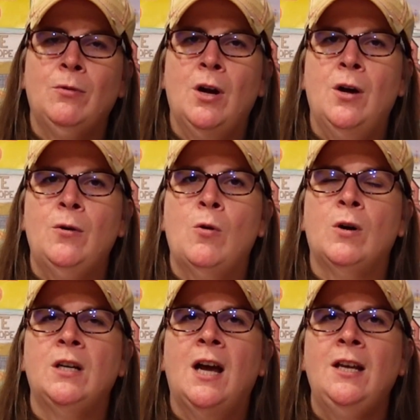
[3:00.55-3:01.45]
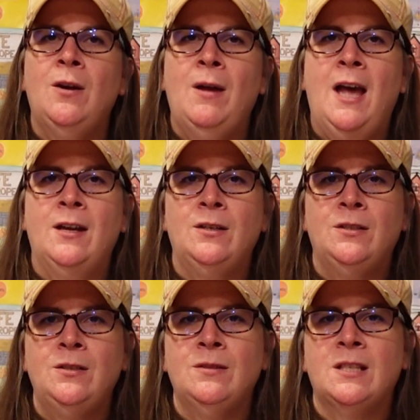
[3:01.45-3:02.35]
wrong or not know how to
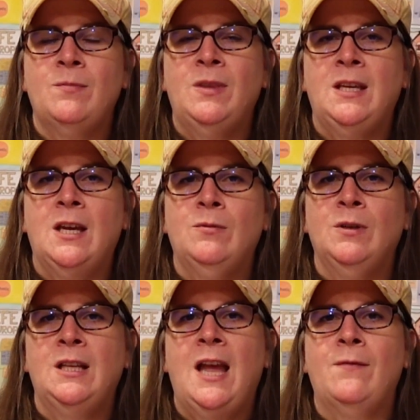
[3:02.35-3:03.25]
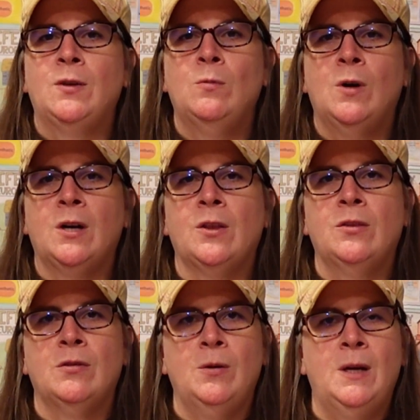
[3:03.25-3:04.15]
do something and really have to work
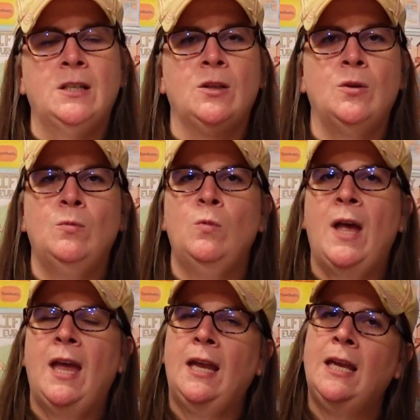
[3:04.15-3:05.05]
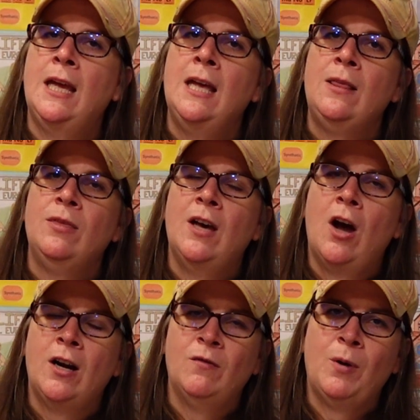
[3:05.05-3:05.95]
through it the way the
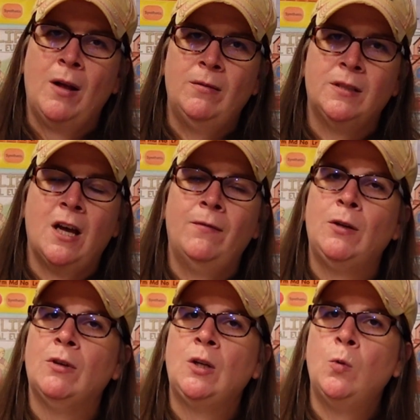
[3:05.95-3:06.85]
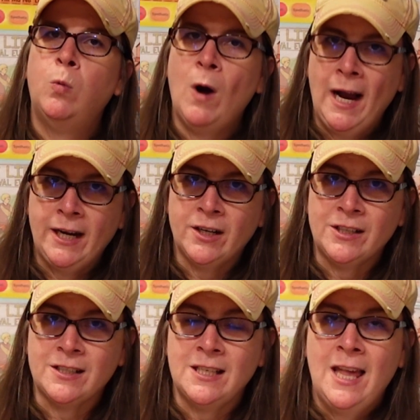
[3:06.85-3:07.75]
art of problem solving
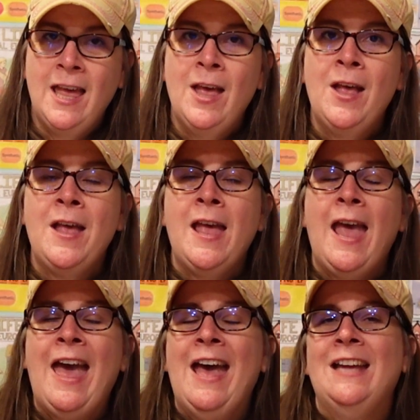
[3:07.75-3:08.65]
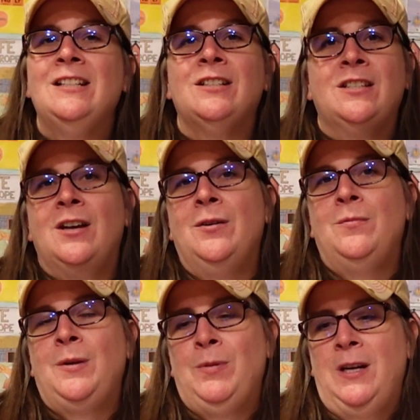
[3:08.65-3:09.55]
requires. And so
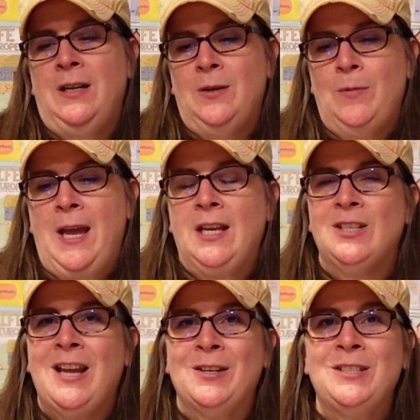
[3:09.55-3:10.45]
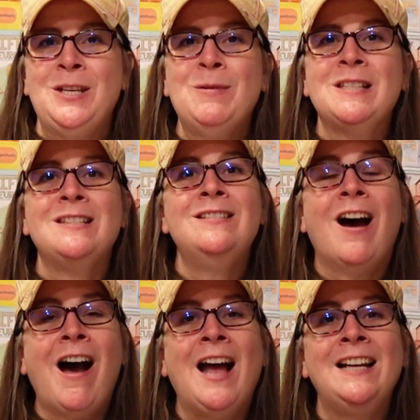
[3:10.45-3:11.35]
we put it away. Now, she was
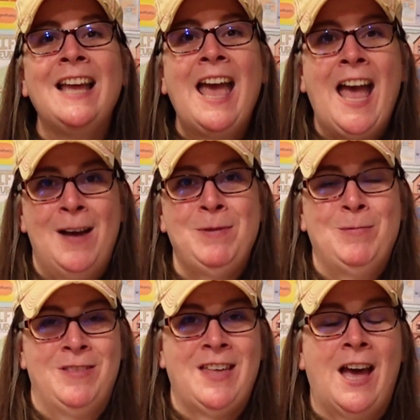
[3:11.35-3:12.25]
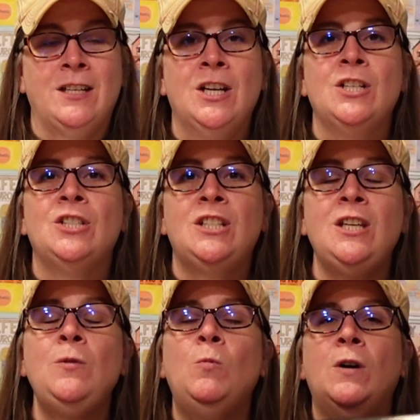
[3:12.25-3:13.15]
not happy with that.
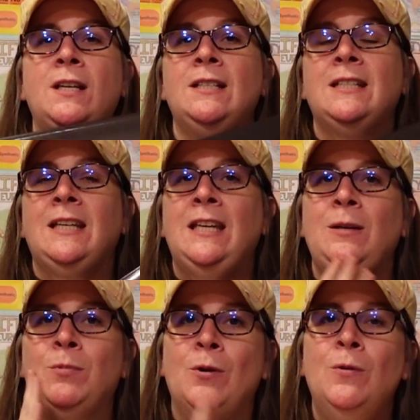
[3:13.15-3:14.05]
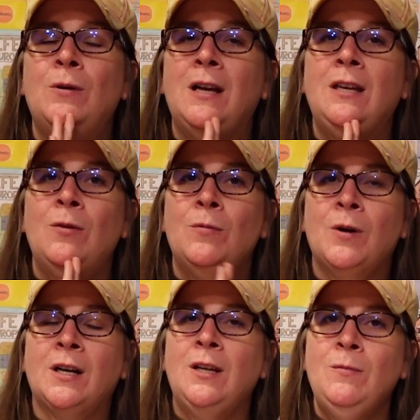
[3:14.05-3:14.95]
She wanted to keep on
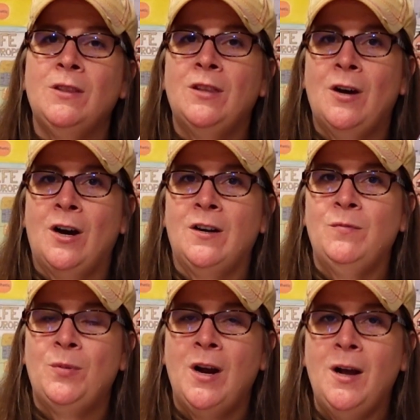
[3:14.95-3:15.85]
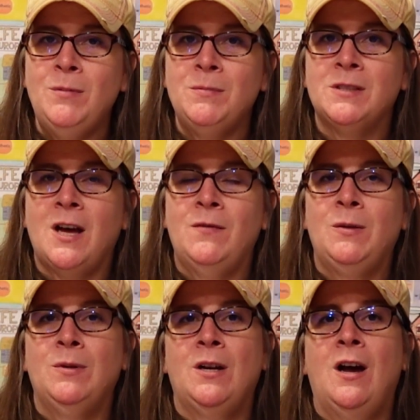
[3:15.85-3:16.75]
working with the art of problem
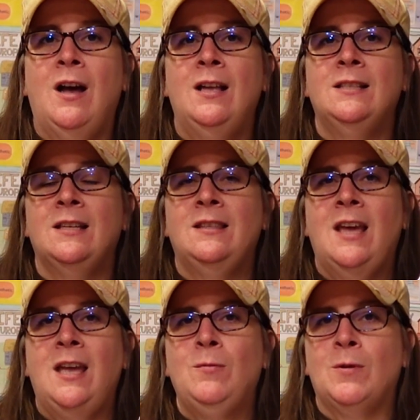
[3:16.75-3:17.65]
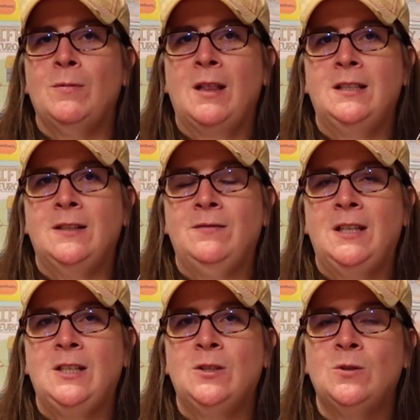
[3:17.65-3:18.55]
solving because they were
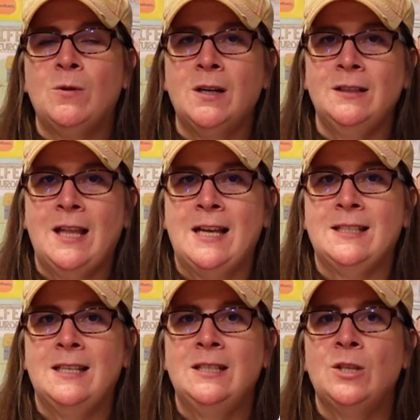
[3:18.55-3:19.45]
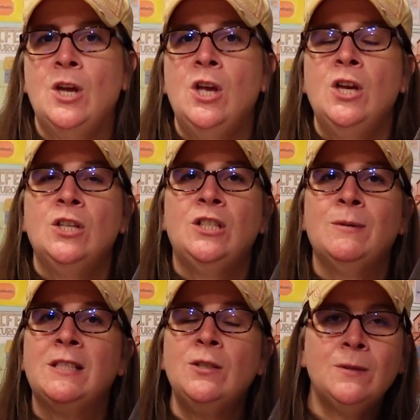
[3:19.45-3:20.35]
relatively short lessons. She
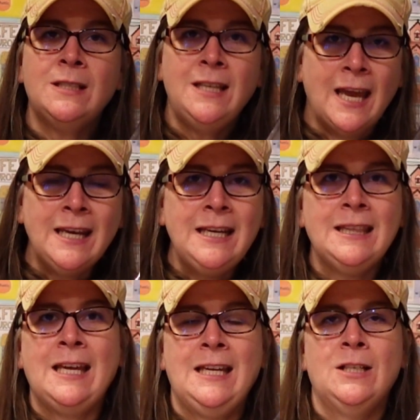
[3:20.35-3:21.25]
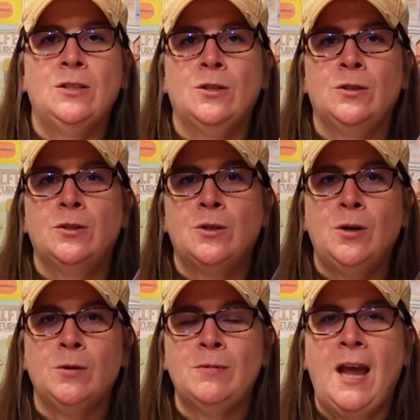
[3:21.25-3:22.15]
was still getting the answers
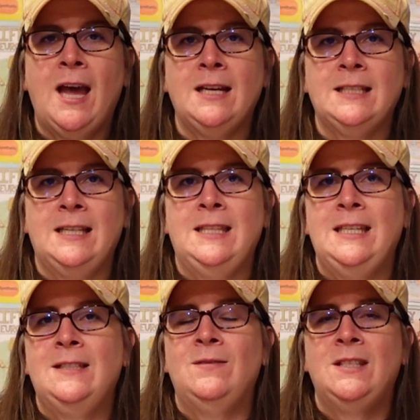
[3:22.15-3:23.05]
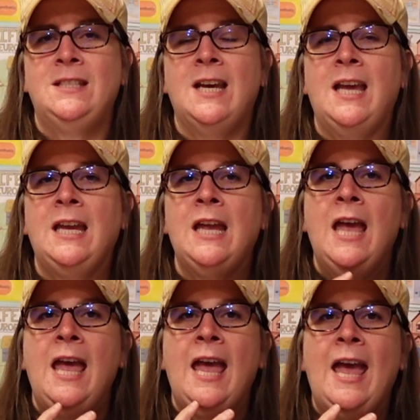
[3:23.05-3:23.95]
correct at the end of the day,
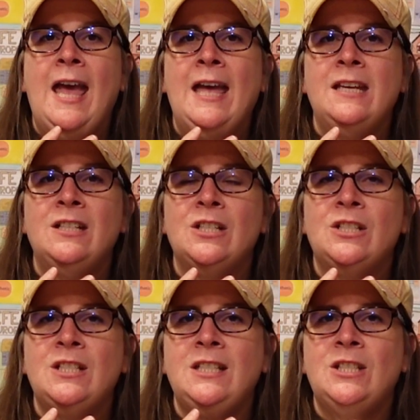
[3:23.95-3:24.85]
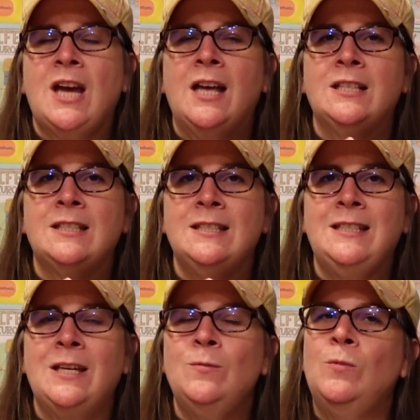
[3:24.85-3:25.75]
and she just
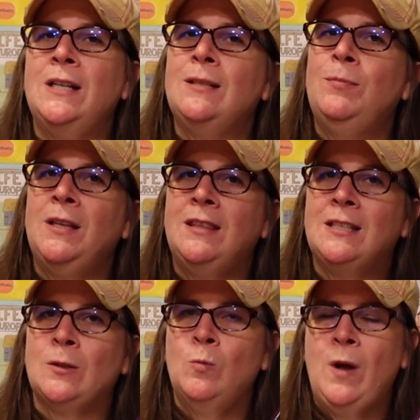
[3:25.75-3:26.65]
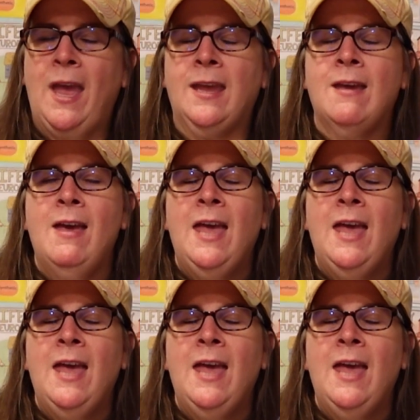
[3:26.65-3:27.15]
didn't want to put this away